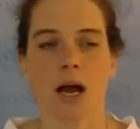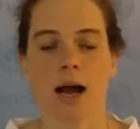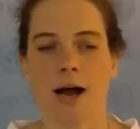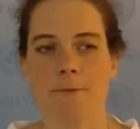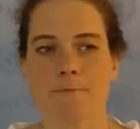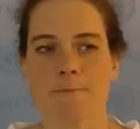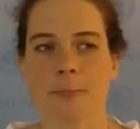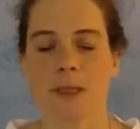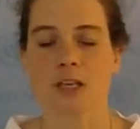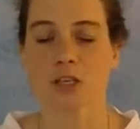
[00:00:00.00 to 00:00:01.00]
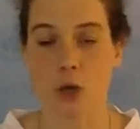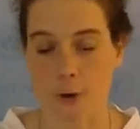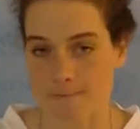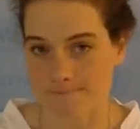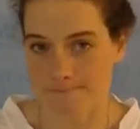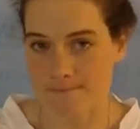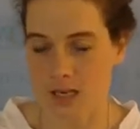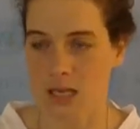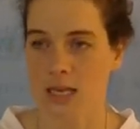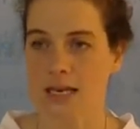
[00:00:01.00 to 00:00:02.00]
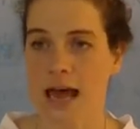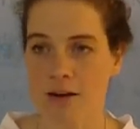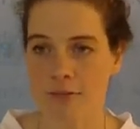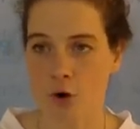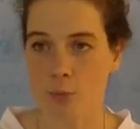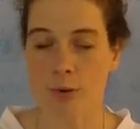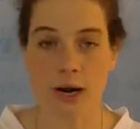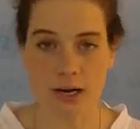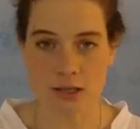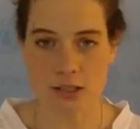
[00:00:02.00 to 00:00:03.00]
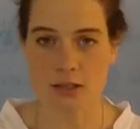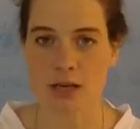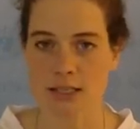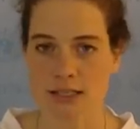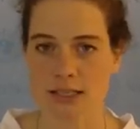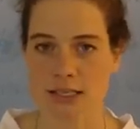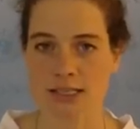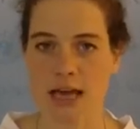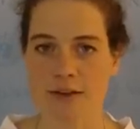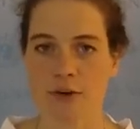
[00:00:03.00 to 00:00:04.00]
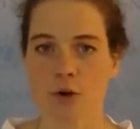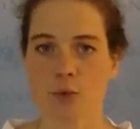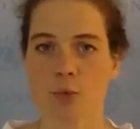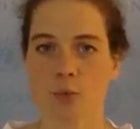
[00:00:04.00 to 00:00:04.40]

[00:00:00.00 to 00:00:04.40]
Um, so NAFO, prior to two thousand six, NAFO